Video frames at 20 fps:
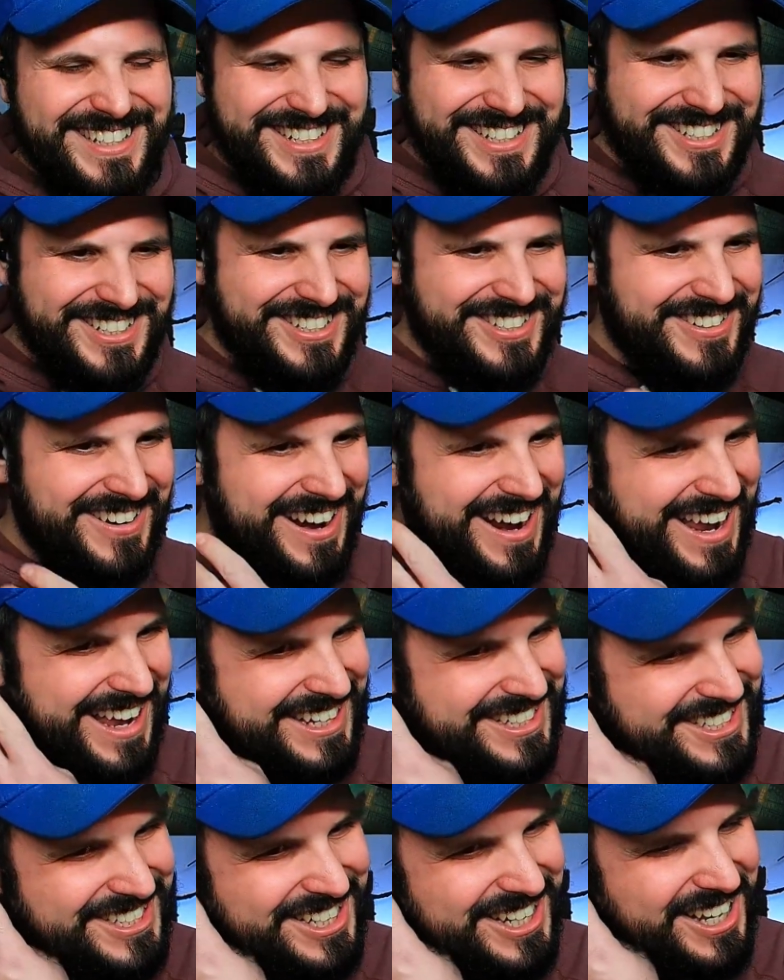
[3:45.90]
is trash.
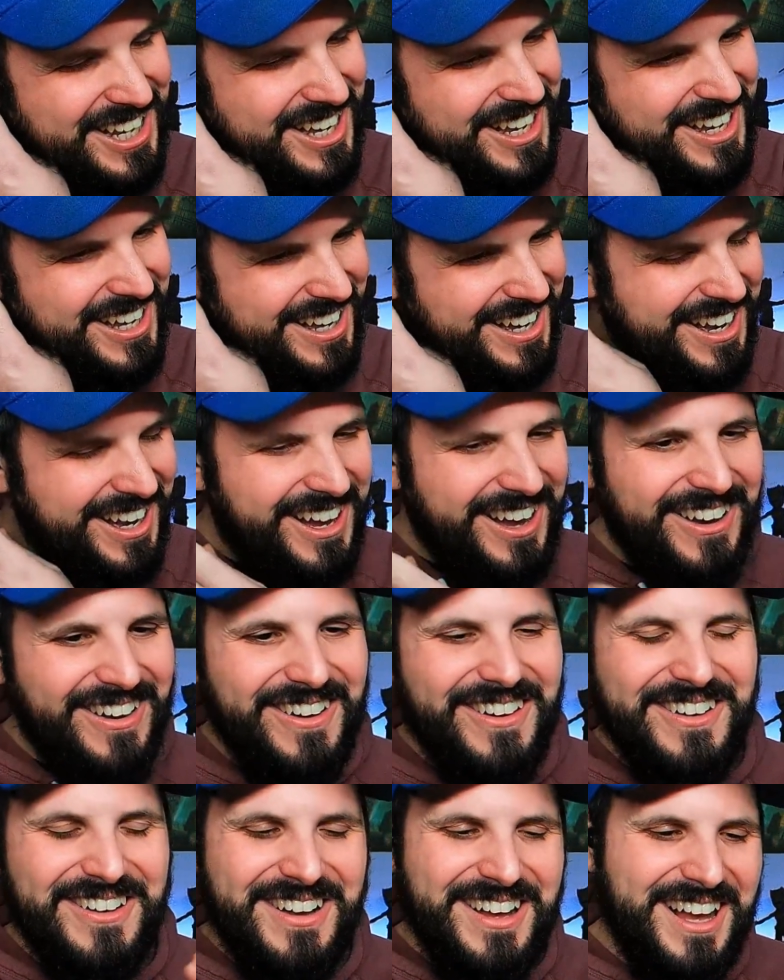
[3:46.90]
It's weird your number
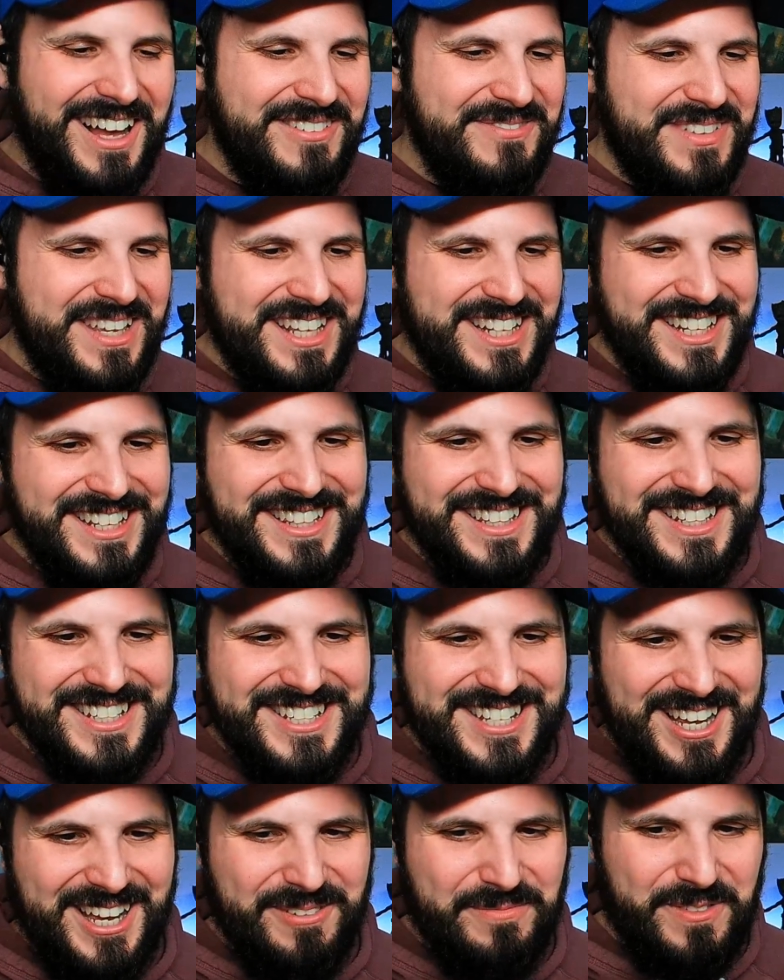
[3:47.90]
oh, going I'm up. eating this
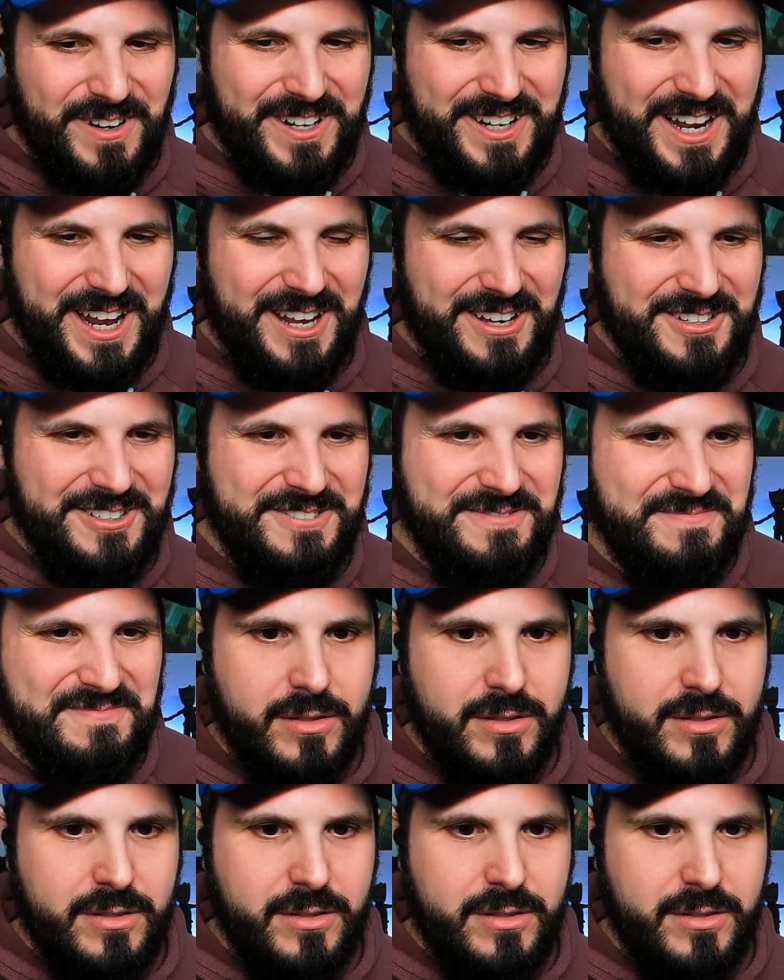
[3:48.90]
Tell off me right your now. Problem.